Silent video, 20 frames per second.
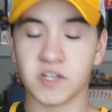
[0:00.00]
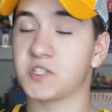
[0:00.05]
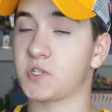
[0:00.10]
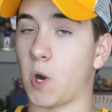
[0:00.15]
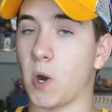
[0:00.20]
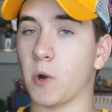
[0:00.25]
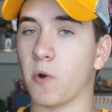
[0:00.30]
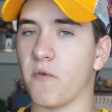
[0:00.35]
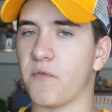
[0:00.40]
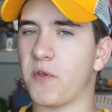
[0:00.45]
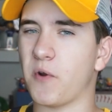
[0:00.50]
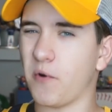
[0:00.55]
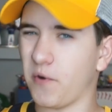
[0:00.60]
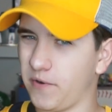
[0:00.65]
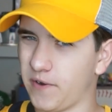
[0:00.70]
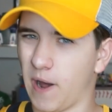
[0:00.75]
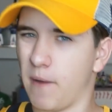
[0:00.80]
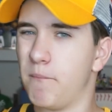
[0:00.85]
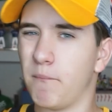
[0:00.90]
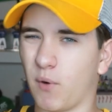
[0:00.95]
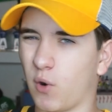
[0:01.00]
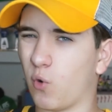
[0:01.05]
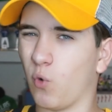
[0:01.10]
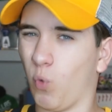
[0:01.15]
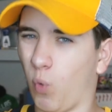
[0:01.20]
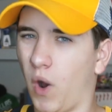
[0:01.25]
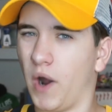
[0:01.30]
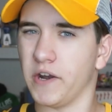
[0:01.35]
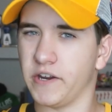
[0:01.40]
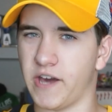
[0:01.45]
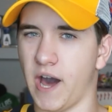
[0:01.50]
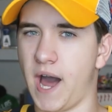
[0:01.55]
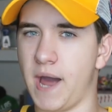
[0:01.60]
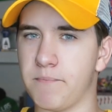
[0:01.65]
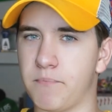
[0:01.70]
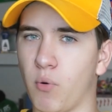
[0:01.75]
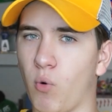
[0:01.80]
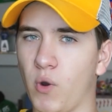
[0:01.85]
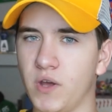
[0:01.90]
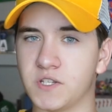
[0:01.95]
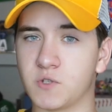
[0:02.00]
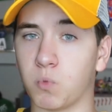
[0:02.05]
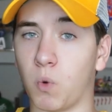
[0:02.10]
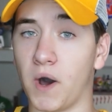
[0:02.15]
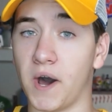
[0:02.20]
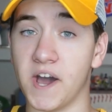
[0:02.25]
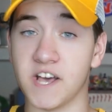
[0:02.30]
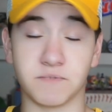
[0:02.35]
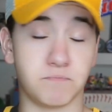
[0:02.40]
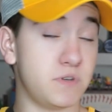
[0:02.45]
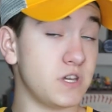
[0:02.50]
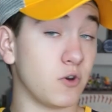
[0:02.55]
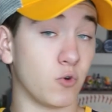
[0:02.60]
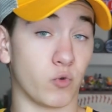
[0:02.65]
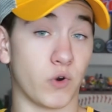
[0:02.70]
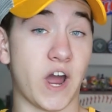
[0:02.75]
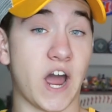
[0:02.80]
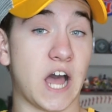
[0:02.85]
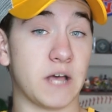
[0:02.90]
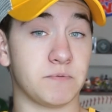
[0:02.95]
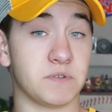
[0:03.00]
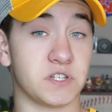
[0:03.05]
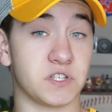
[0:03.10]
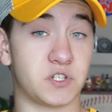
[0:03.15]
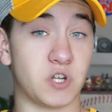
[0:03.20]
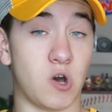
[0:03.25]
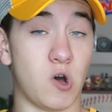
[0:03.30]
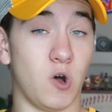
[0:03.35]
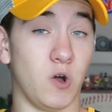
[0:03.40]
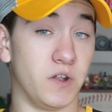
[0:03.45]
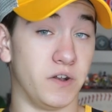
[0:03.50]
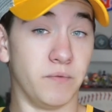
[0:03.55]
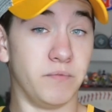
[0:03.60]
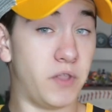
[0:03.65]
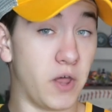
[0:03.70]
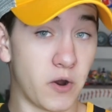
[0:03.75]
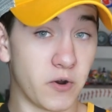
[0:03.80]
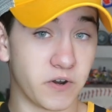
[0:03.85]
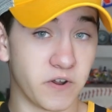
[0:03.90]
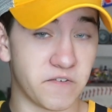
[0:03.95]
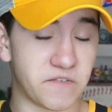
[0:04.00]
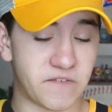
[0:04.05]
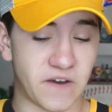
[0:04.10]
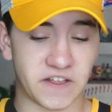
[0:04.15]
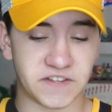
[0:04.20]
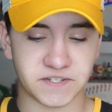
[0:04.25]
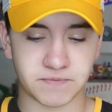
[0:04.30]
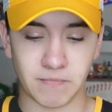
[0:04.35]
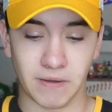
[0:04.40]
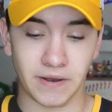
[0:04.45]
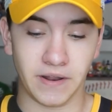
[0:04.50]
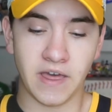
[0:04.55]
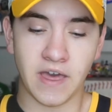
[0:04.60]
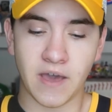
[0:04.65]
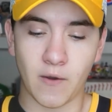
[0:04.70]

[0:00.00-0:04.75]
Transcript: Starting with their number one guy points-wise being Ravs Dong, their defenseman,